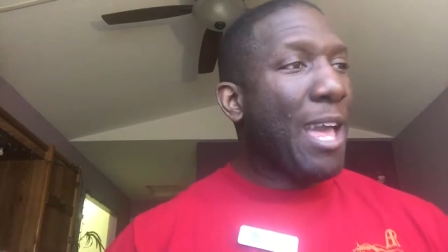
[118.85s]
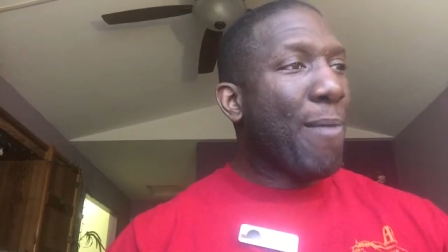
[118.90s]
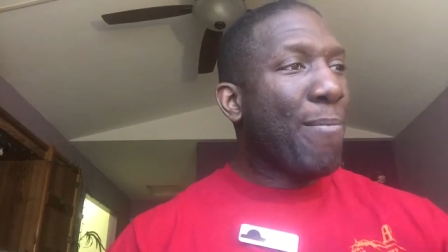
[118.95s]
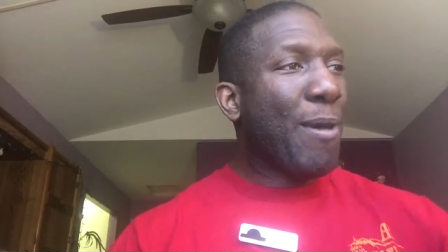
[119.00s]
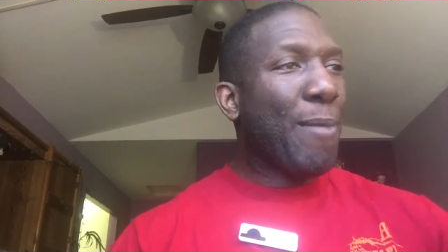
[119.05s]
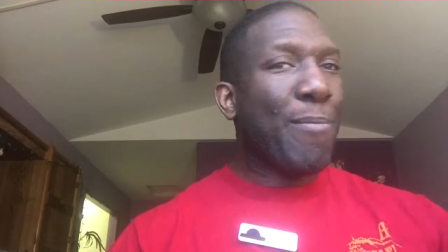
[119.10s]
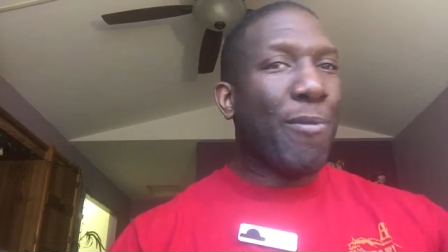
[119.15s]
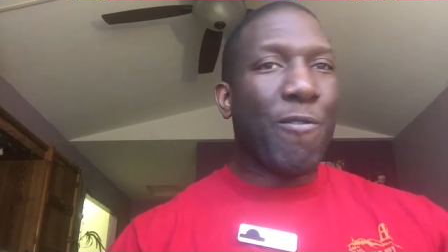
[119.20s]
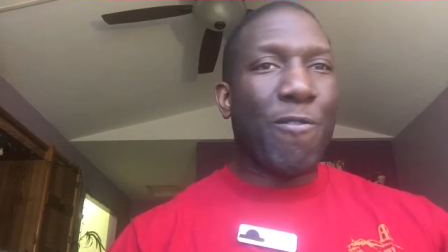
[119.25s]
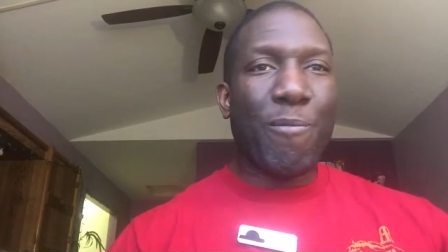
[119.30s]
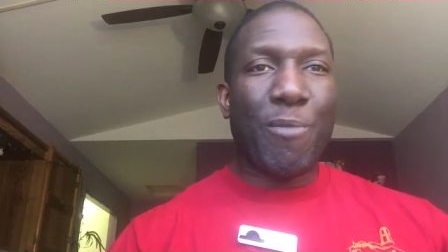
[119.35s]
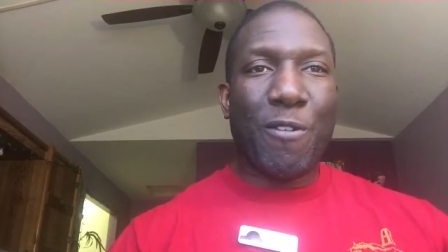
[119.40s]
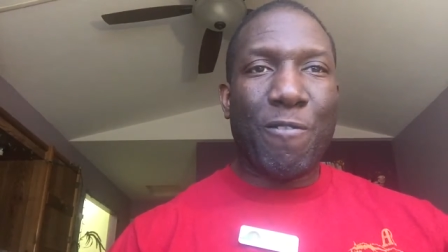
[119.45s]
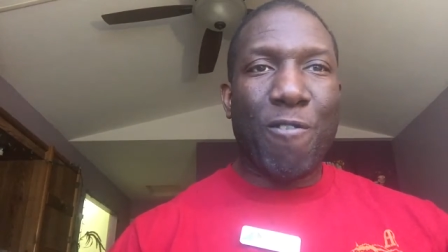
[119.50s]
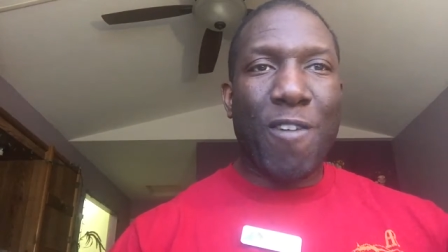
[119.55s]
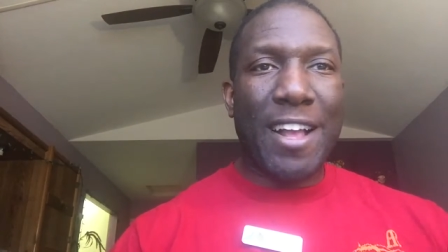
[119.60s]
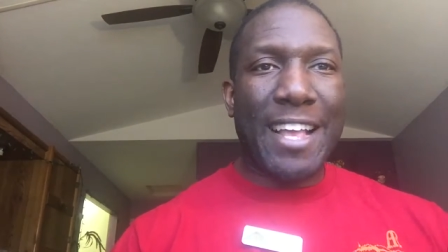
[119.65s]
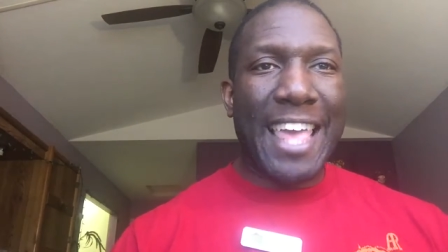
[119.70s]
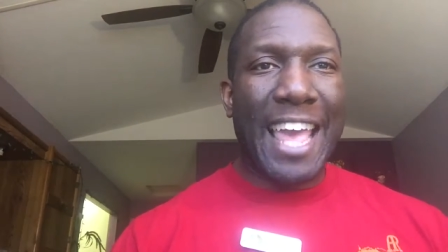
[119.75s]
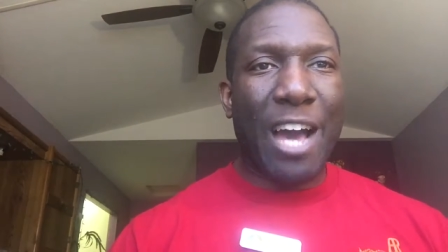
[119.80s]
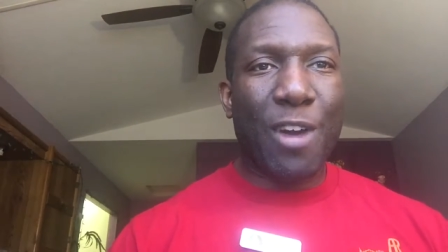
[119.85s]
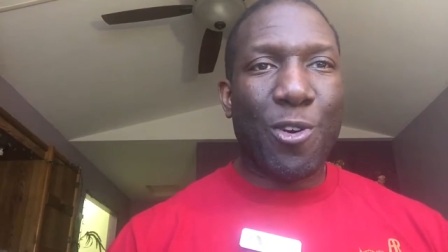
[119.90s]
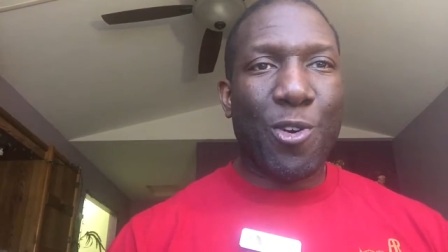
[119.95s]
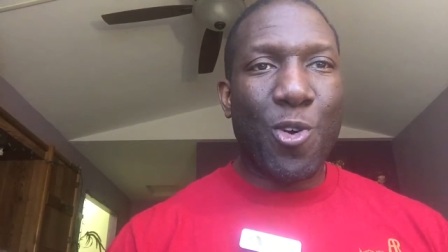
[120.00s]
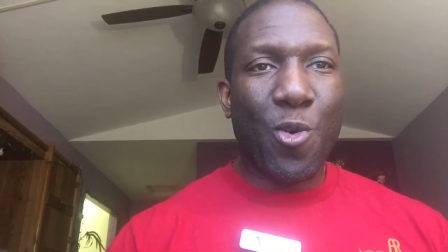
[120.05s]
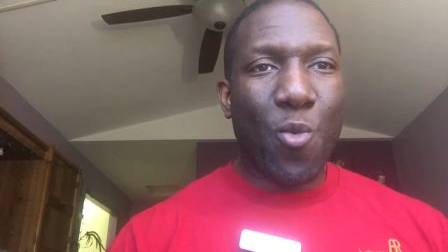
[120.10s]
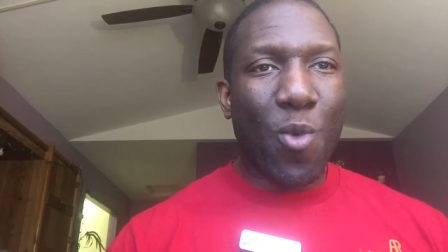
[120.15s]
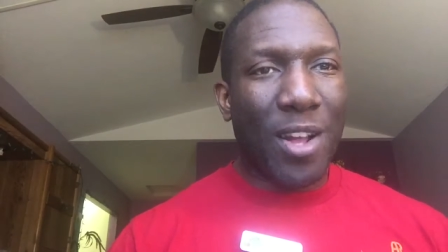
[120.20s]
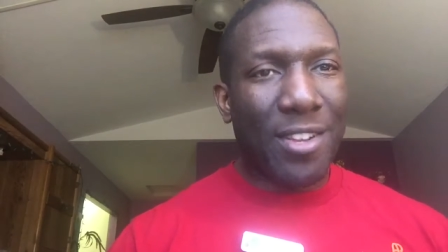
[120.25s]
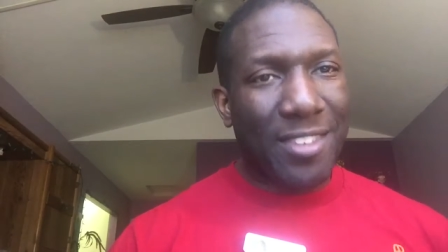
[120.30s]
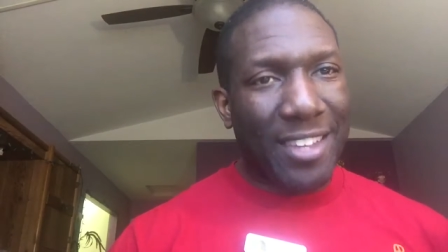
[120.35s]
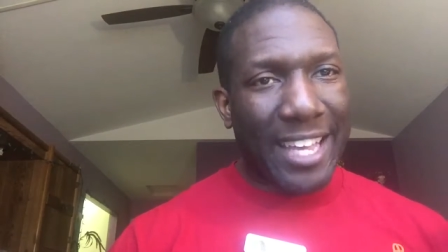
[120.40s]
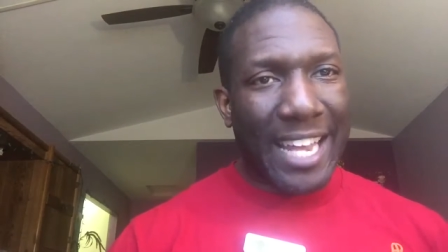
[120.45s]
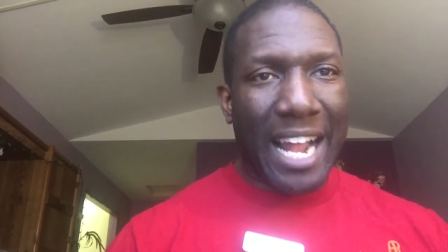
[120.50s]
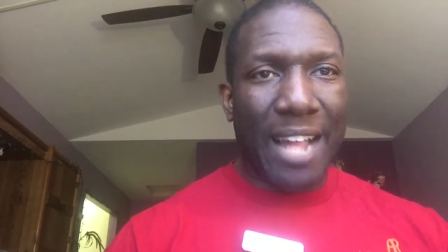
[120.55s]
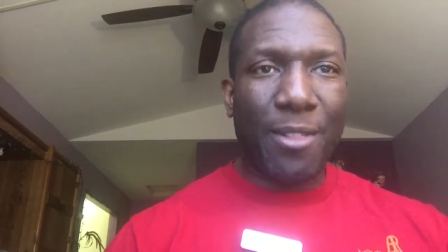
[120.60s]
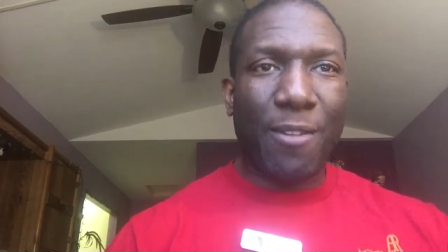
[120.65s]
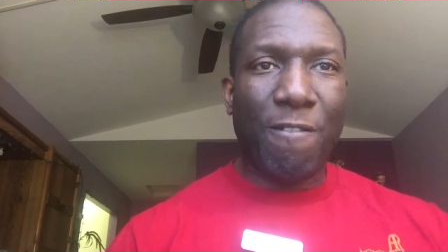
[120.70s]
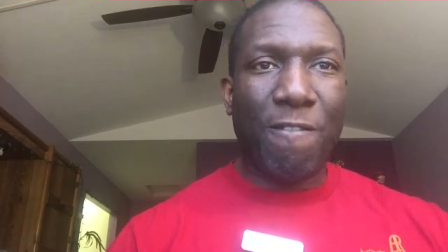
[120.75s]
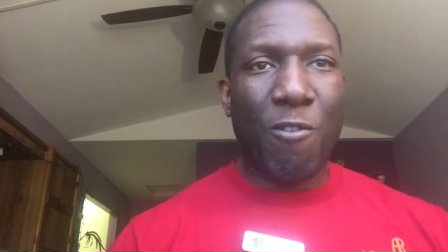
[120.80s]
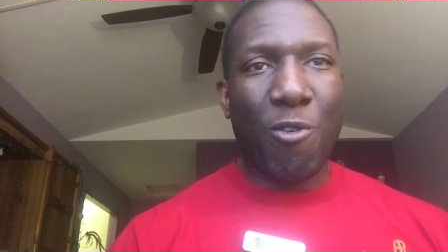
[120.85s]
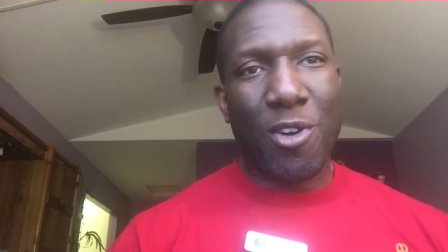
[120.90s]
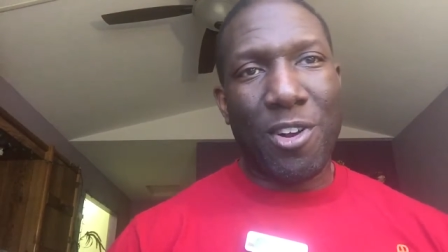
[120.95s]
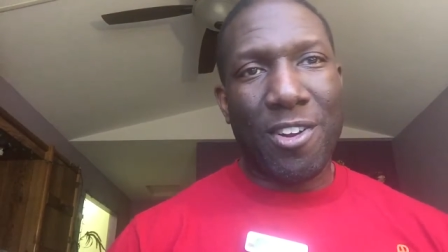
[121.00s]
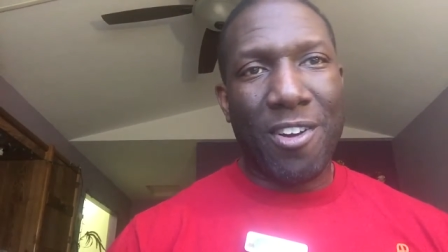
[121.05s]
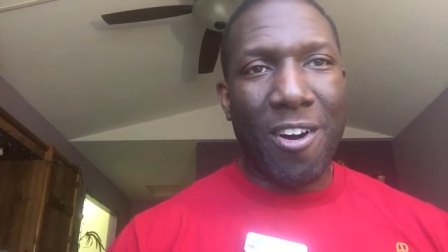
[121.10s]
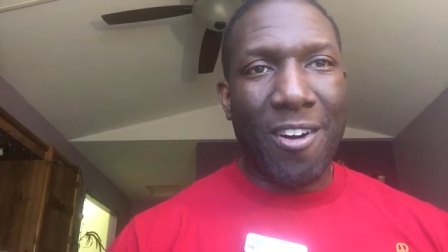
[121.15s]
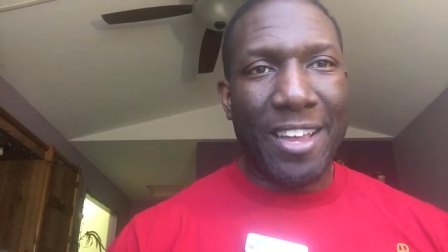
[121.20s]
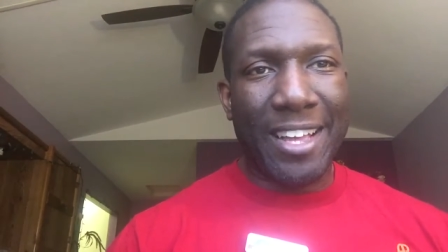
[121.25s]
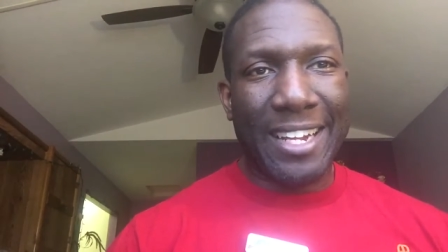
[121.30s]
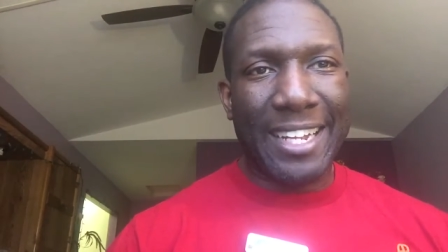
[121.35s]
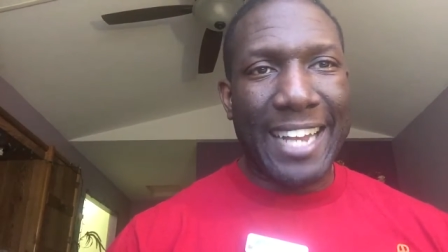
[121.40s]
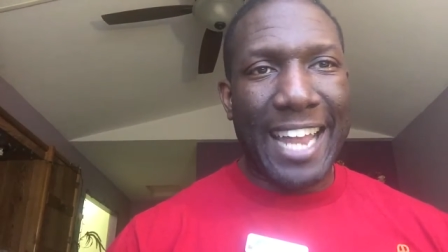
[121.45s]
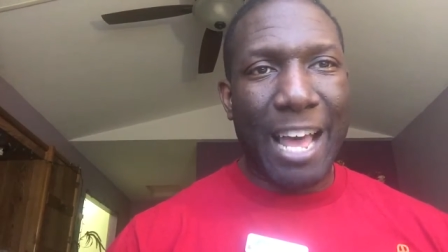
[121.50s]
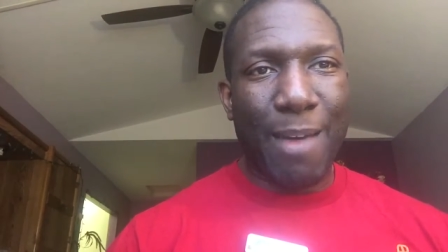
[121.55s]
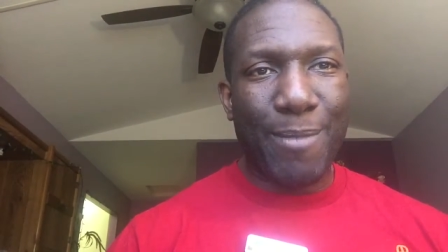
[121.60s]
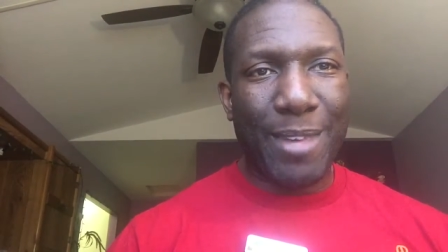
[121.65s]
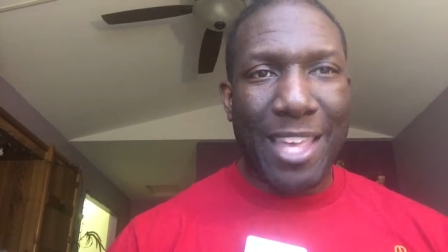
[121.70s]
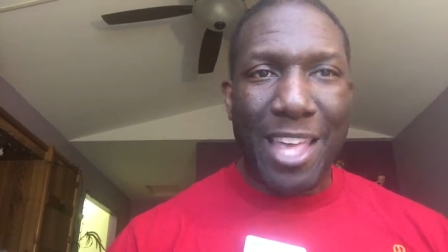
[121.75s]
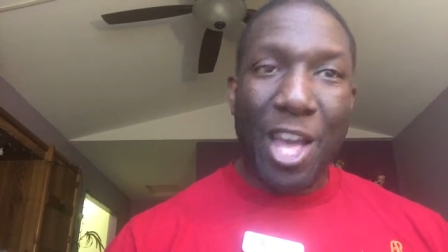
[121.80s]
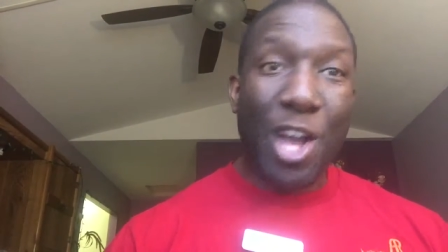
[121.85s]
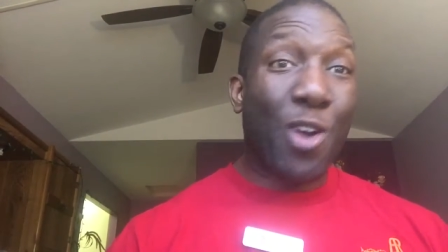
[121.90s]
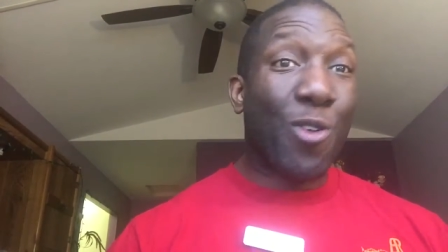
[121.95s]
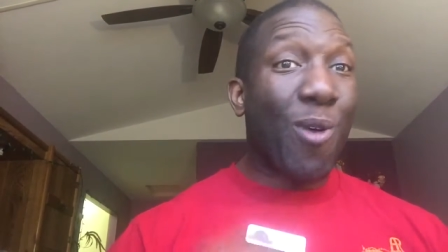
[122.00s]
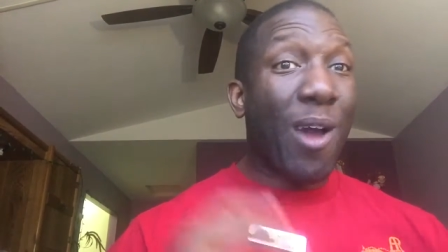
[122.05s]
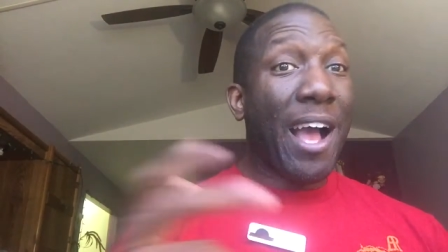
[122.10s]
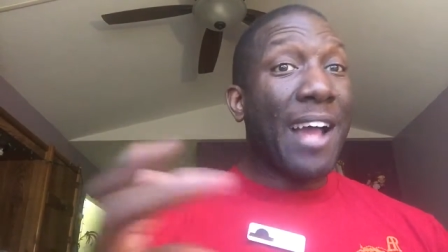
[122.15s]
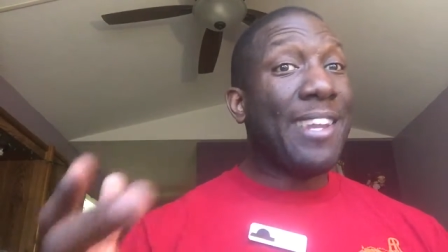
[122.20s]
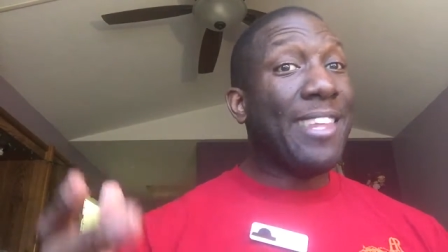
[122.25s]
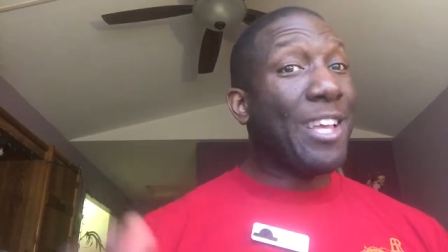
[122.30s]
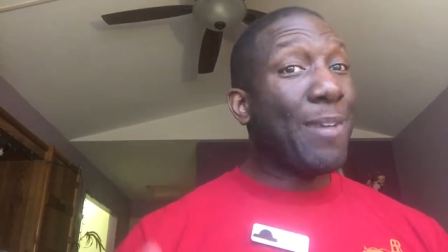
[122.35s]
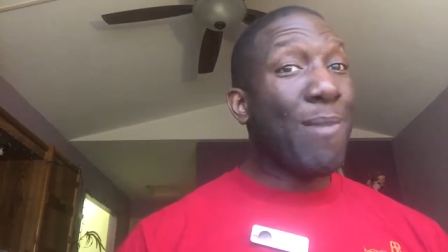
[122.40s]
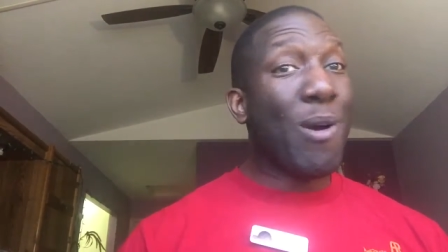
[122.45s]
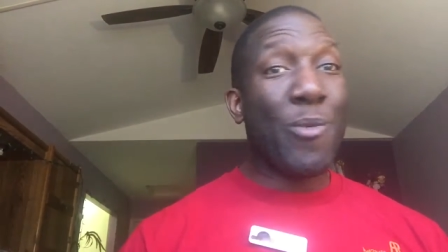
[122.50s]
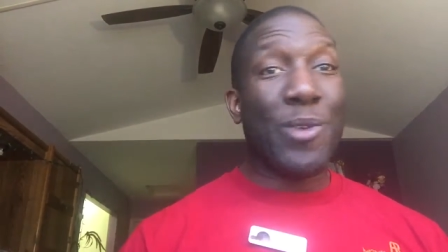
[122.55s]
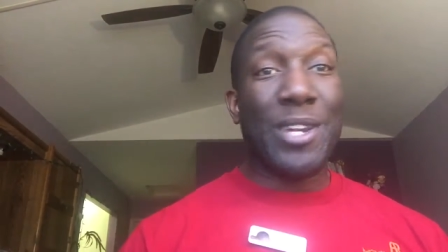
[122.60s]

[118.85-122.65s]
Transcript: People from the front counter who wants to get out the food are yelling at me. Rodney, come on,